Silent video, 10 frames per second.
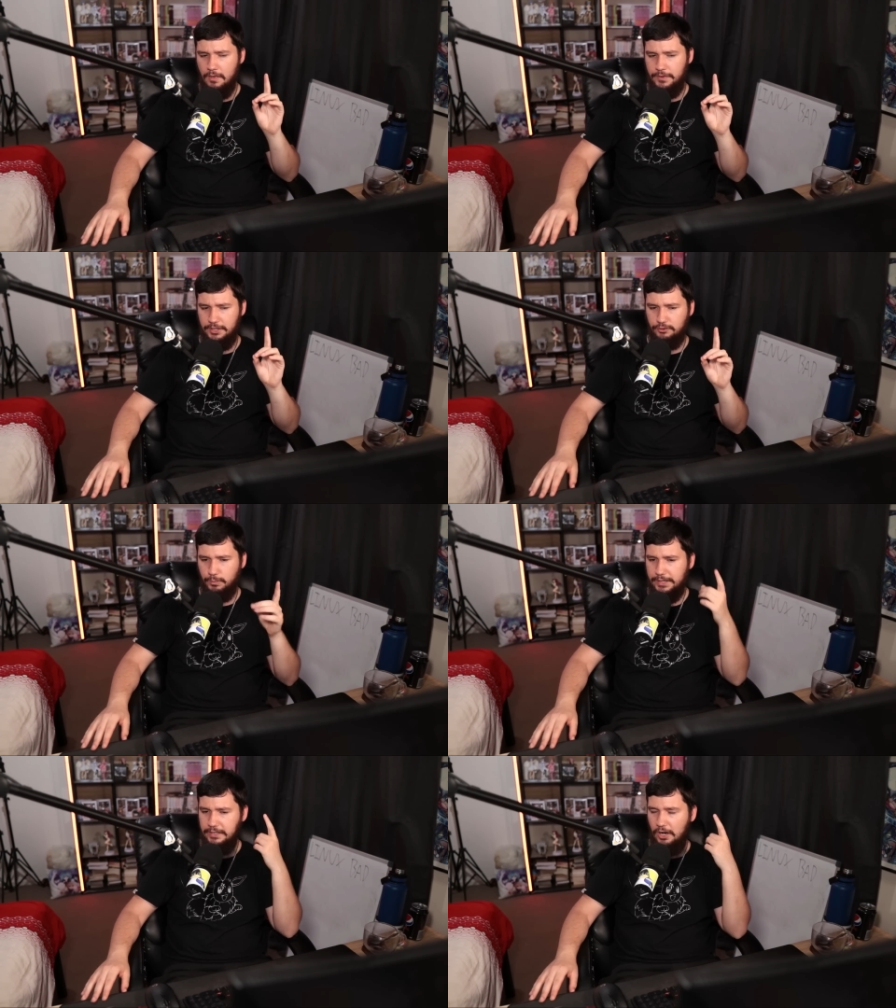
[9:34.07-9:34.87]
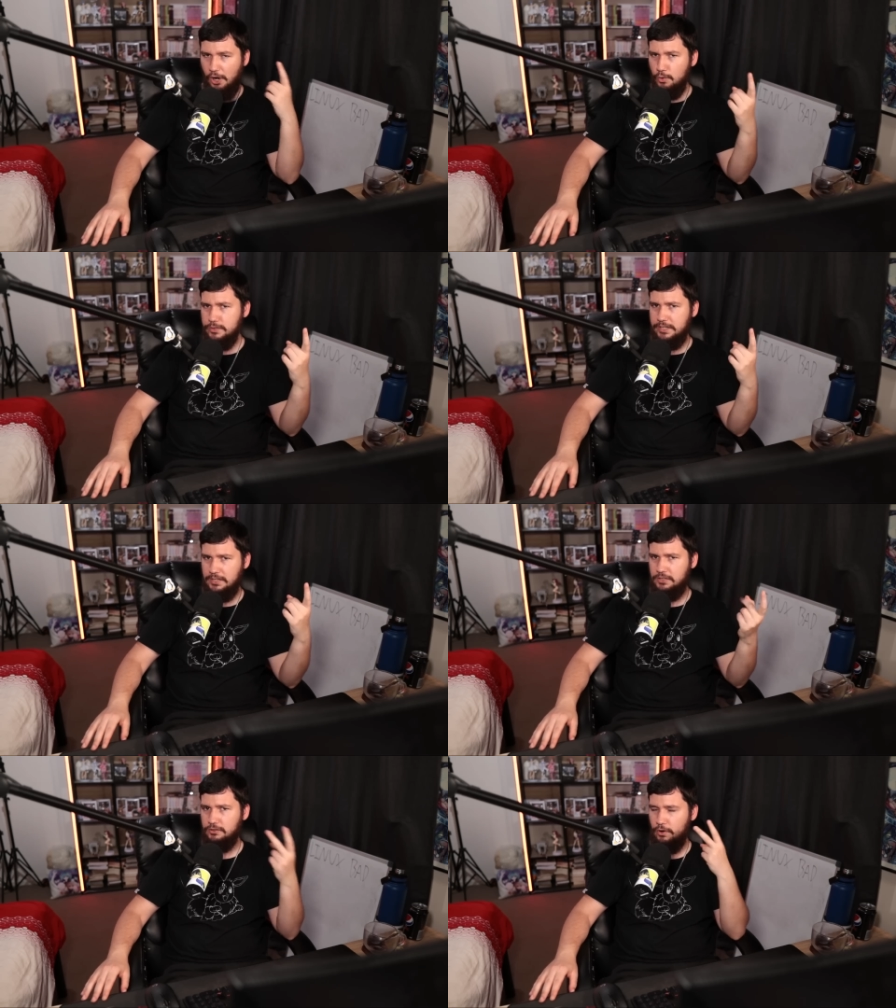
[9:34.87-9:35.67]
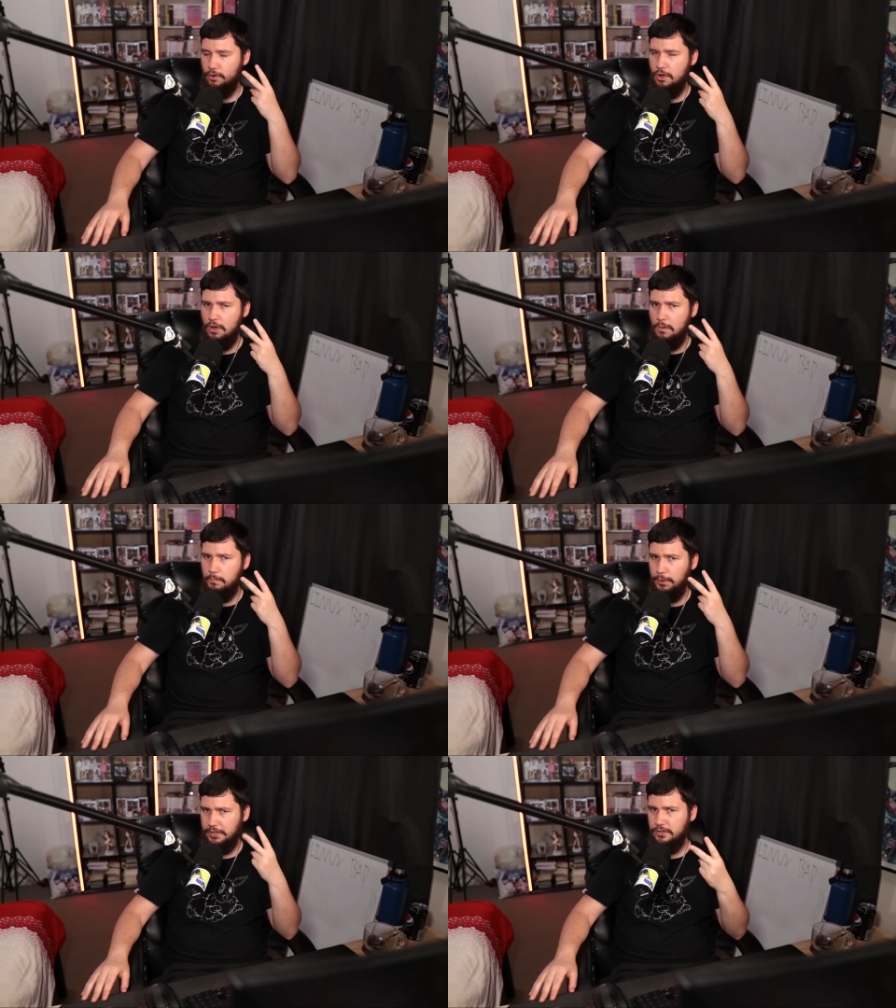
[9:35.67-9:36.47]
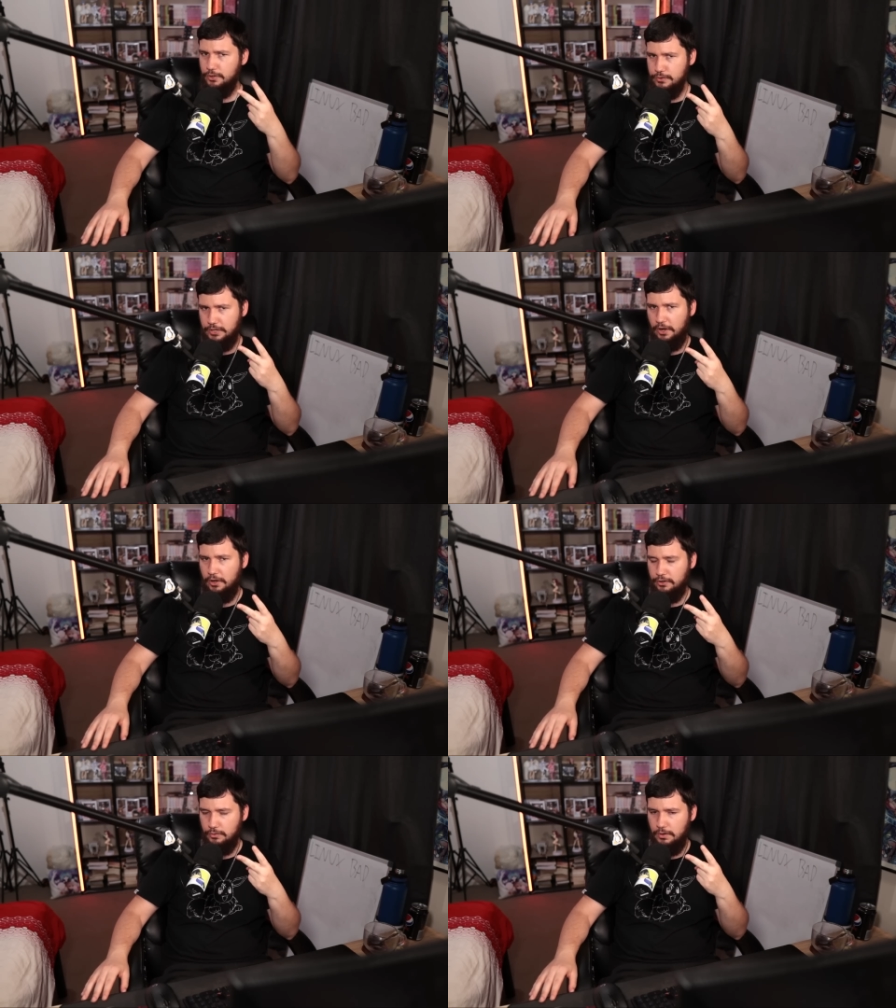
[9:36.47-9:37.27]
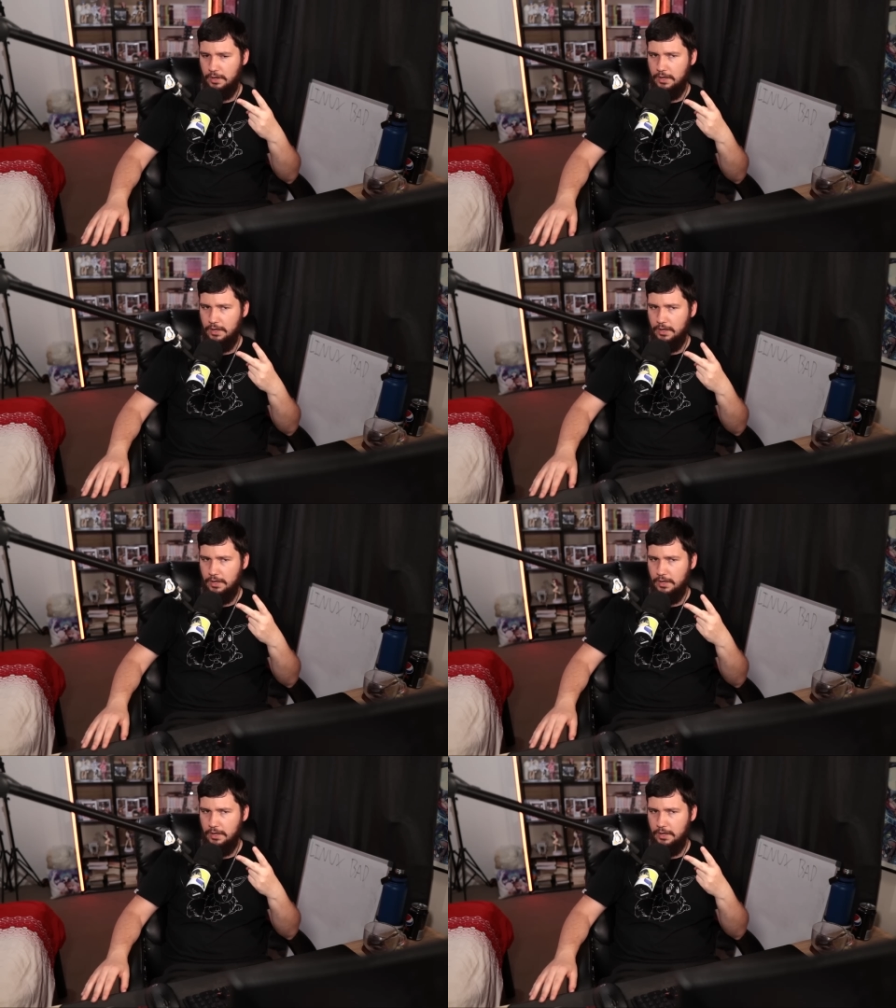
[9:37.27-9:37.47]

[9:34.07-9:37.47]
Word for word: that is running an old distro but a new kernel.